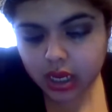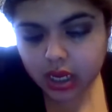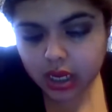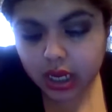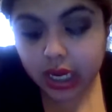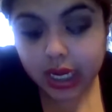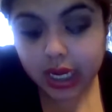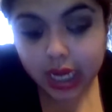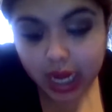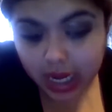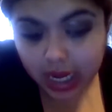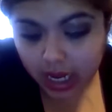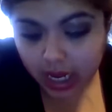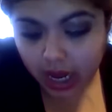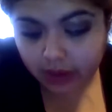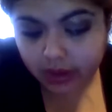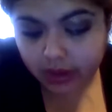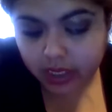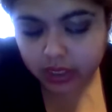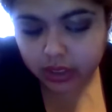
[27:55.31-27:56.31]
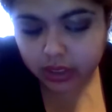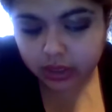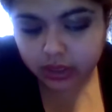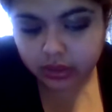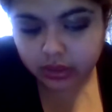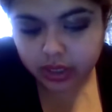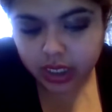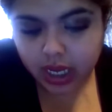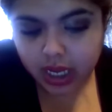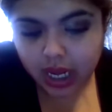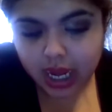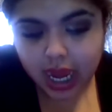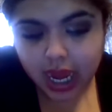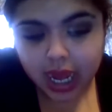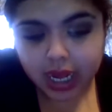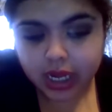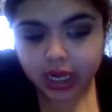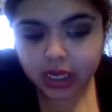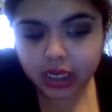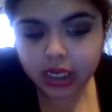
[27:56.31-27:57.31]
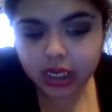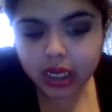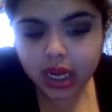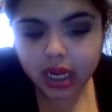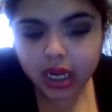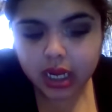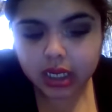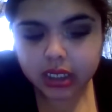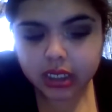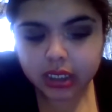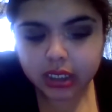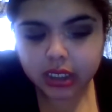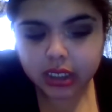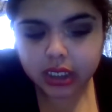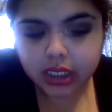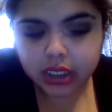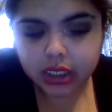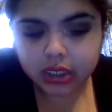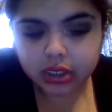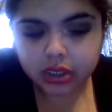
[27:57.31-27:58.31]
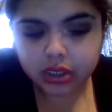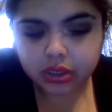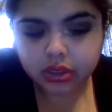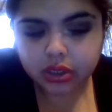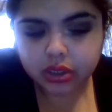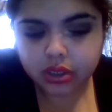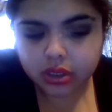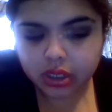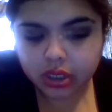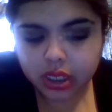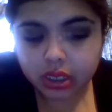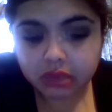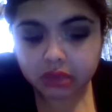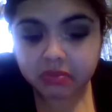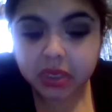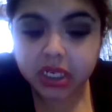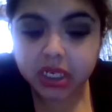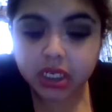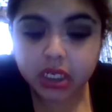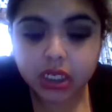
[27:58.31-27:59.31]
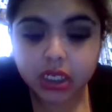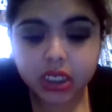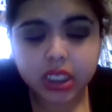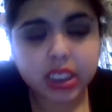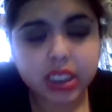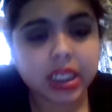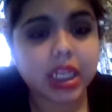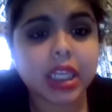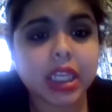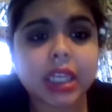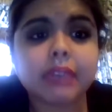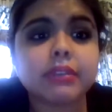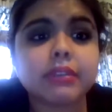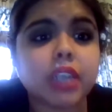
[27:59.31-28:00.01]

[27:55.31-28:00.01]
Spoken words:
Like how I tell her again, and then she says, so you basically she thinks I'm